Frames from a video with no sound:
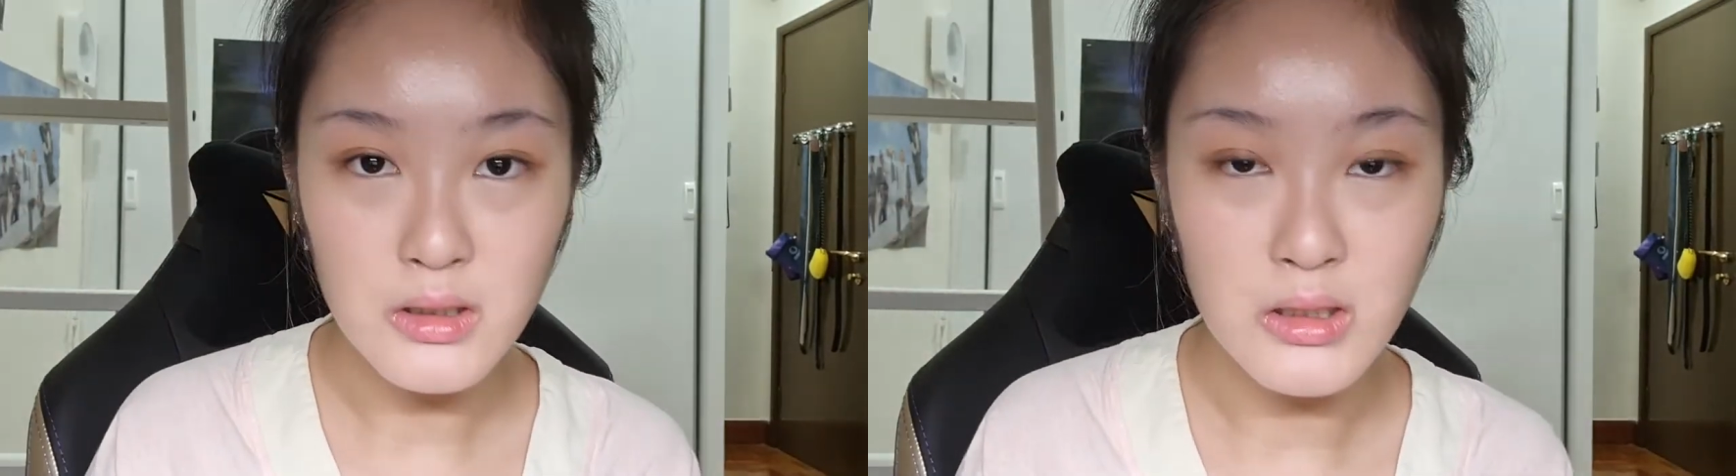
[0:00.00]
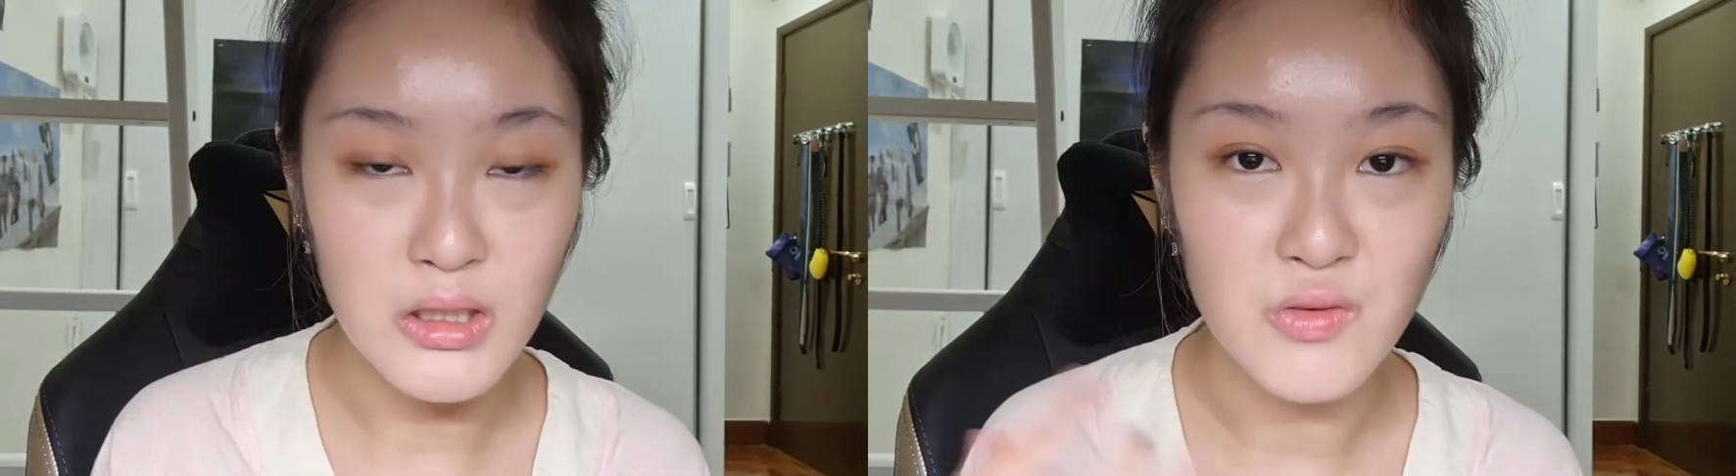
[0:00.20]

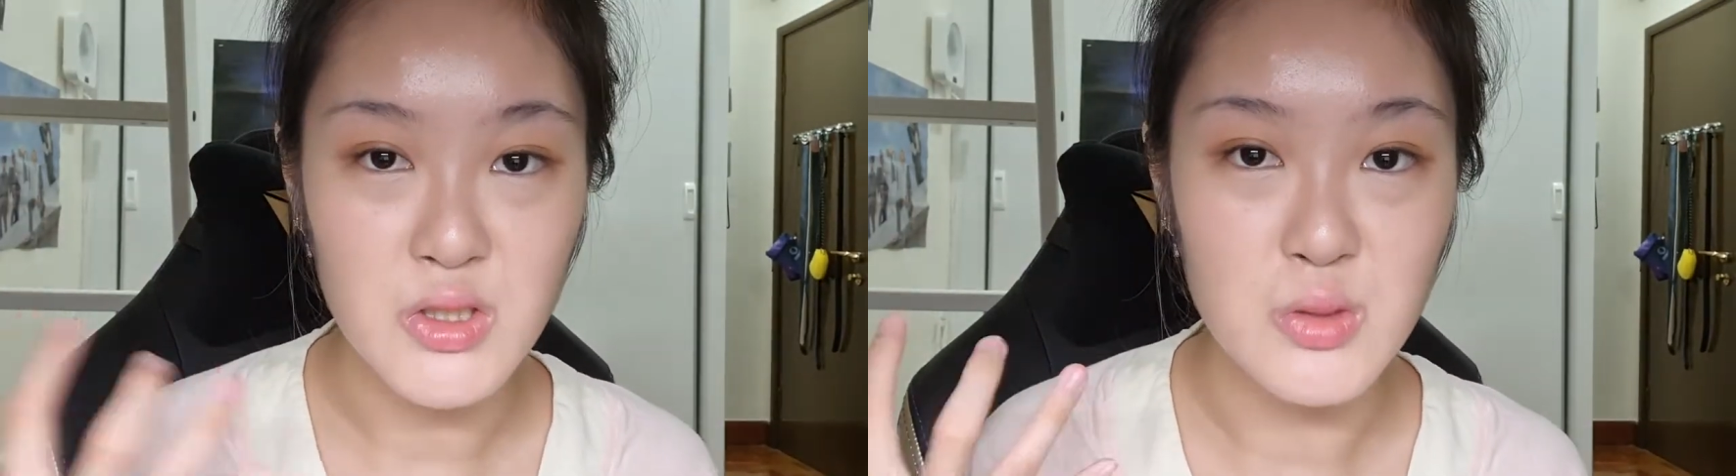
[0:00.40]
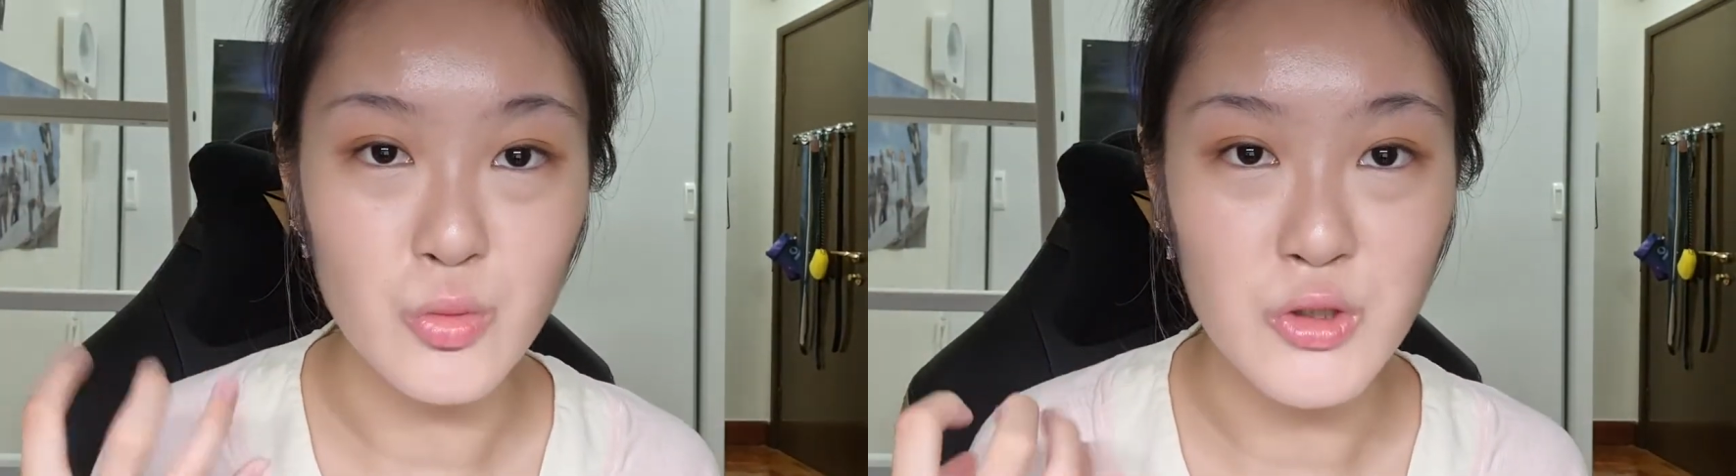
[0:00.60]
it
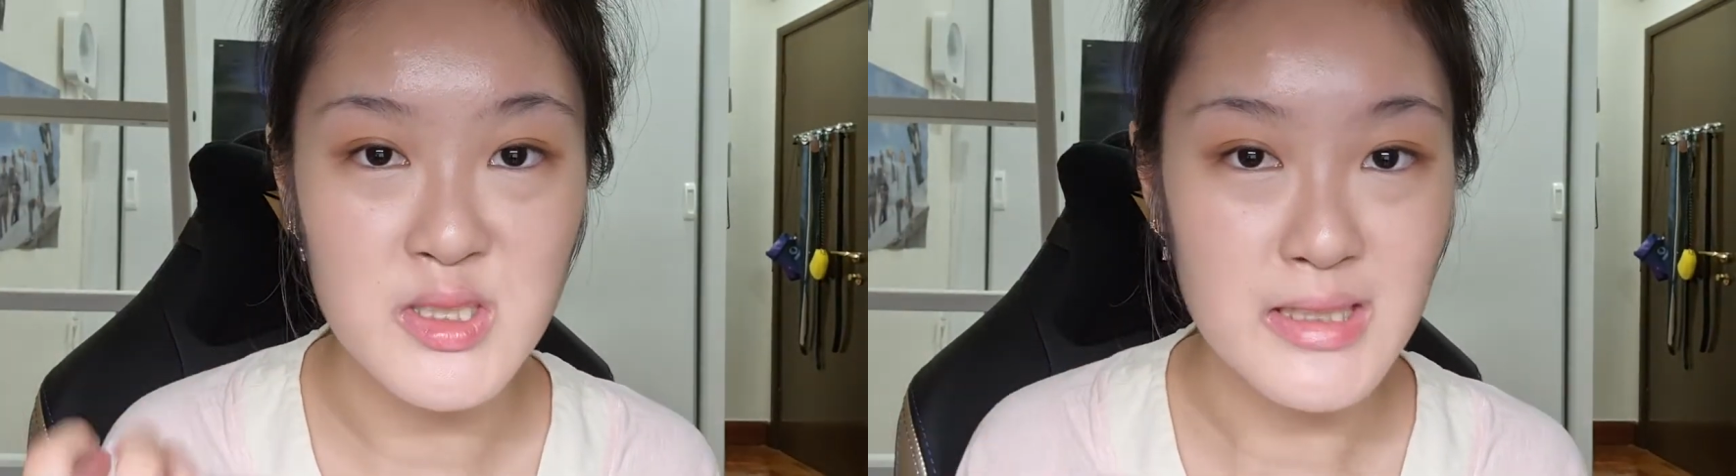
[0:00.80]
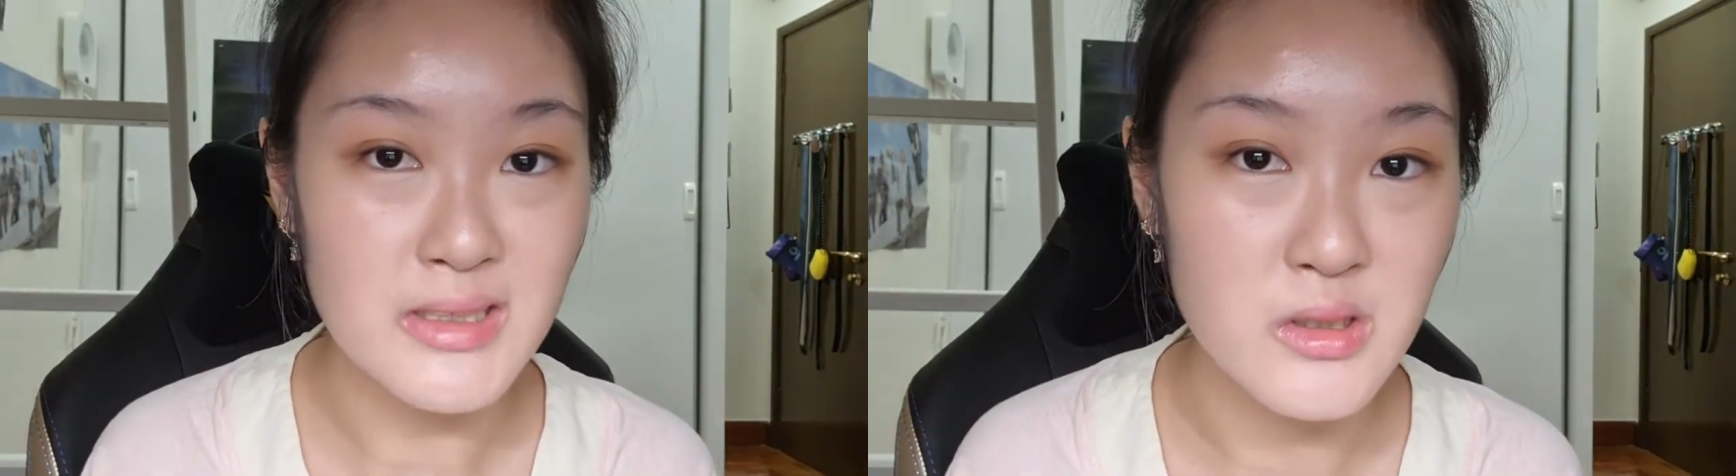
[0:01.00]
gives is more
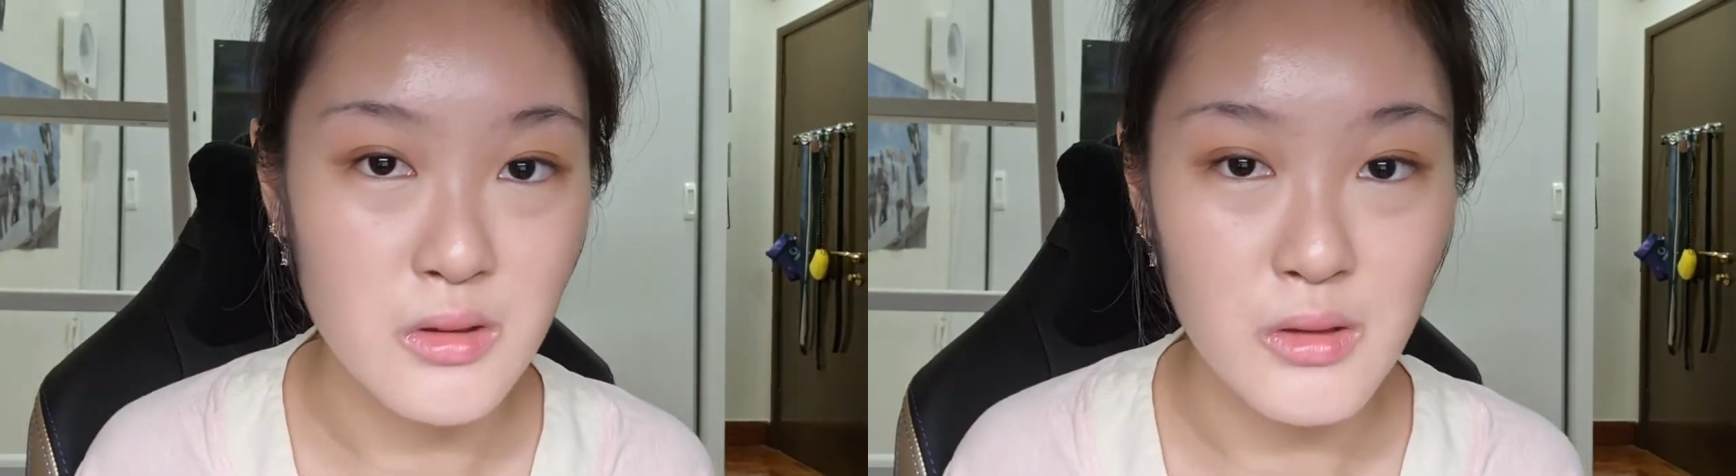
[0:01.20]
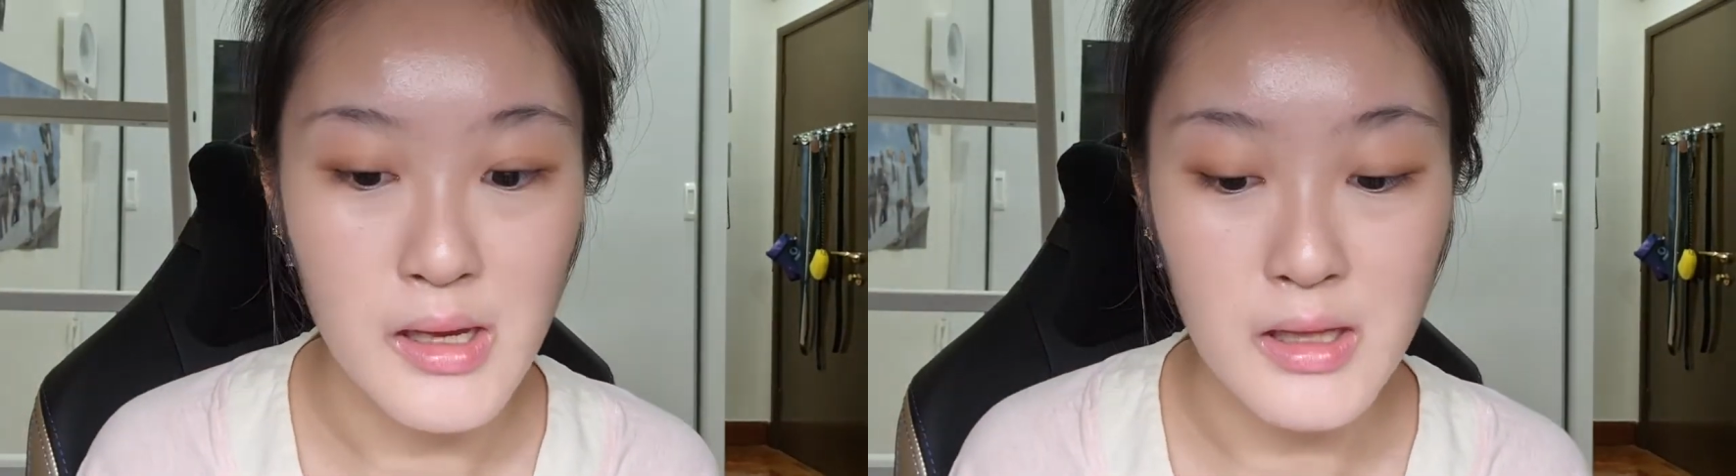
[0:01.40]

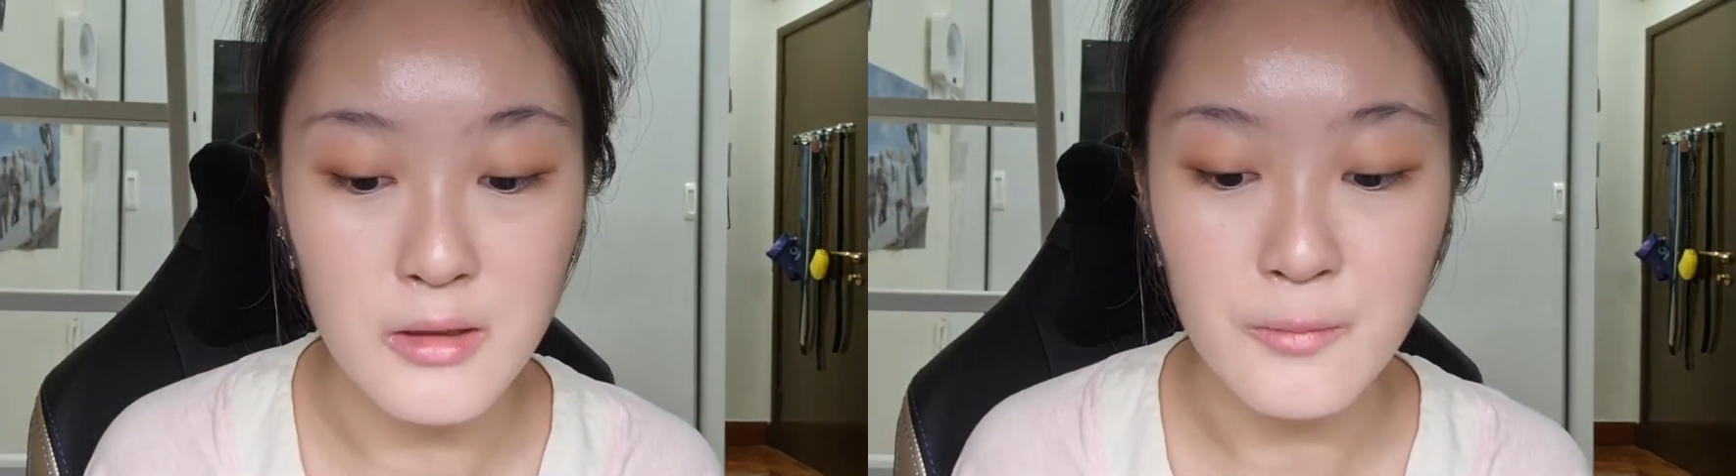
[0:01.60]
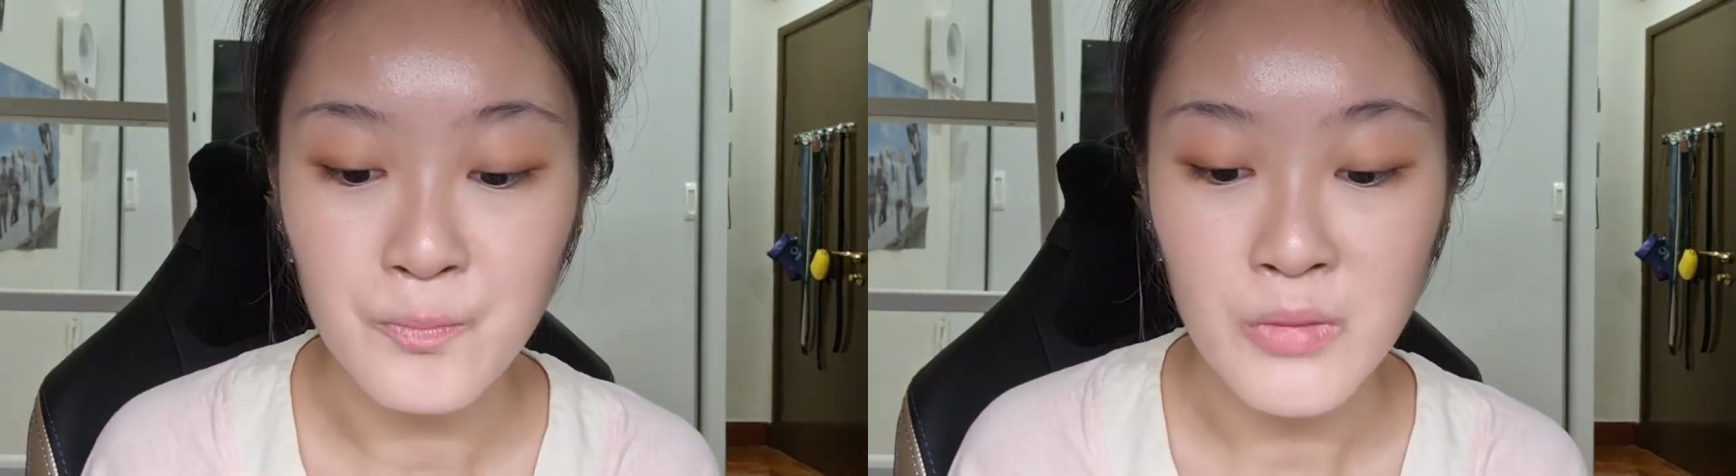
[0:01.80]
subtle
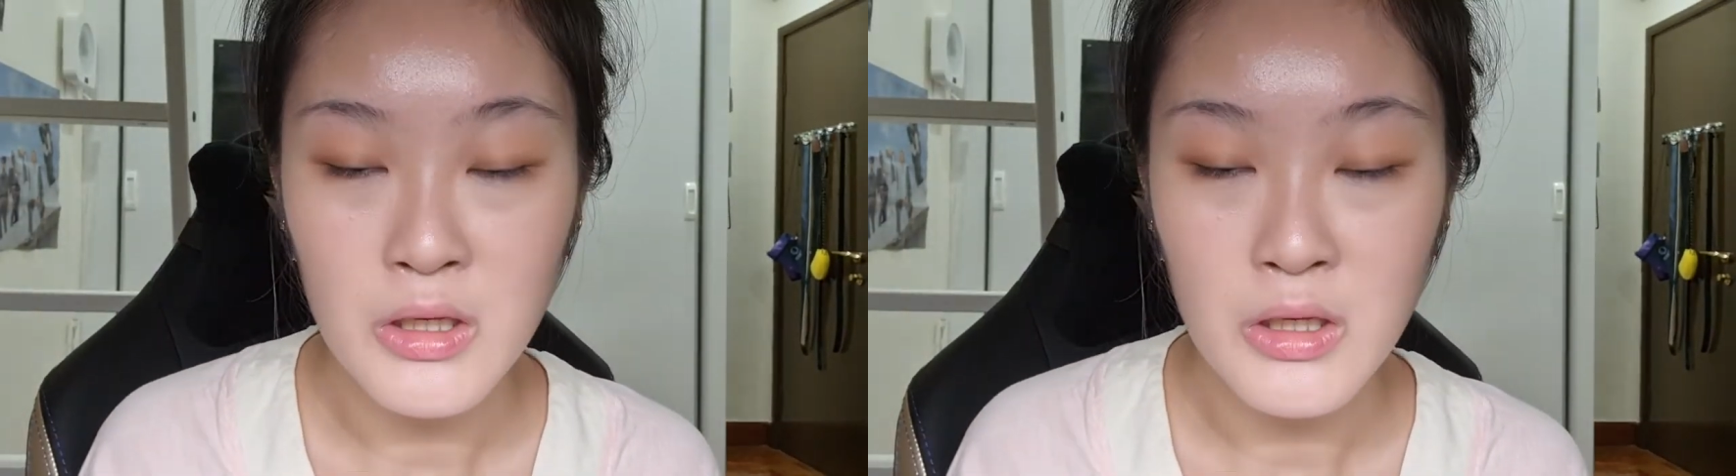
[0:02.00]
and